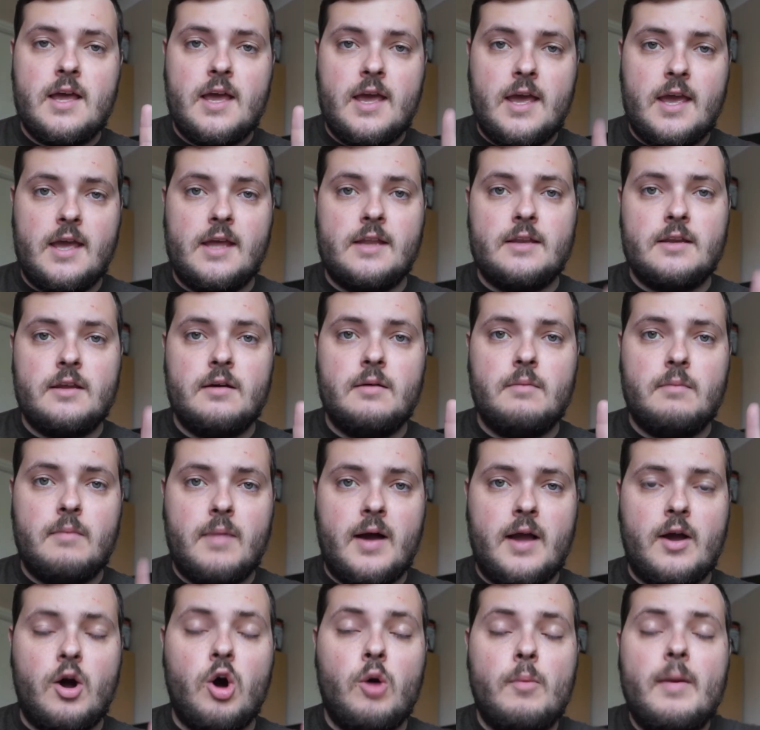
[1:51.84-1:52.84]

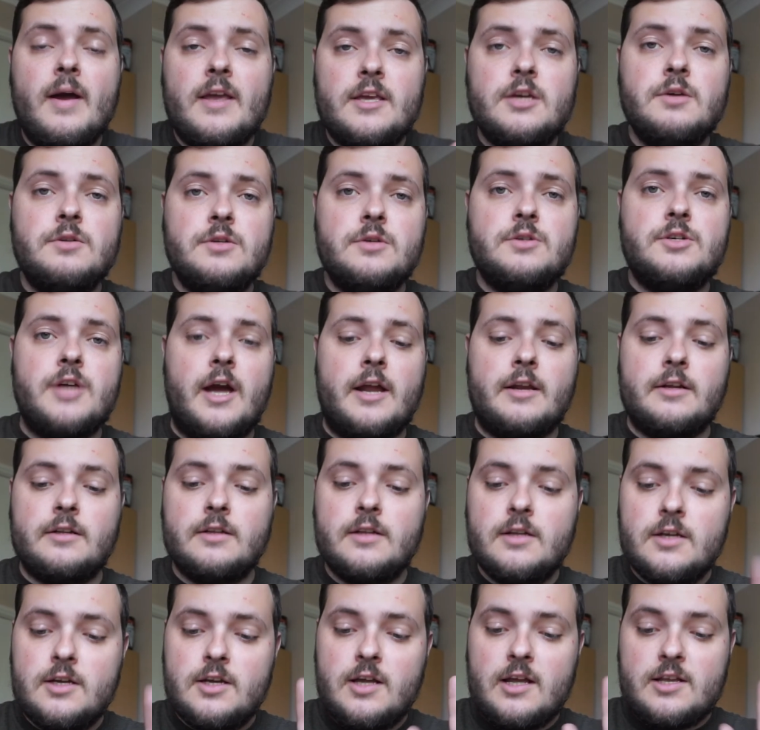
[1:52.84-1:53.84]
on my YouTube channel.
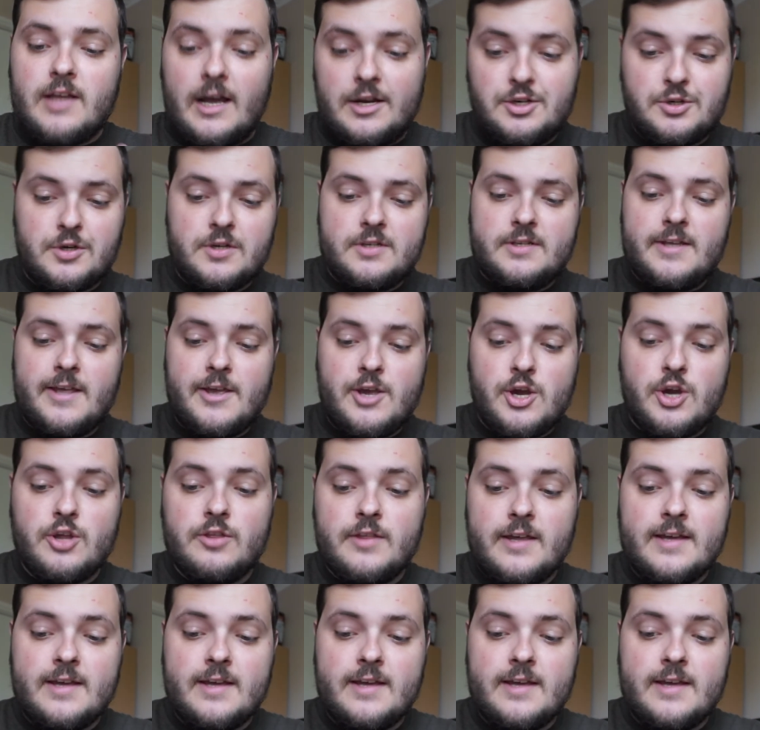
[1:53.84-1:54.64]
As you can see here,